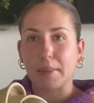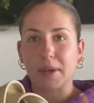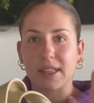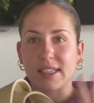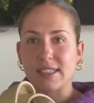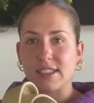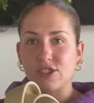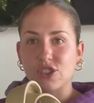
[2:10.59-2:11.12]
but
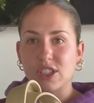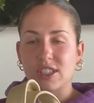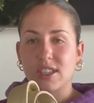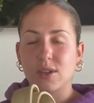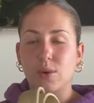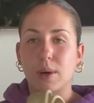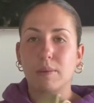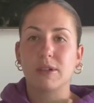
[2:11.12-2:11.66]
this is just the
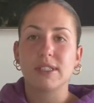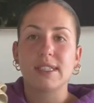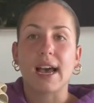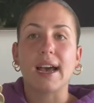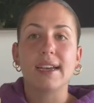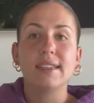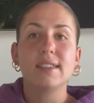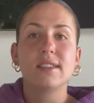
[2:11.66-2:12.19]
normal
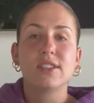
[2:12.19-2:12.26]
size.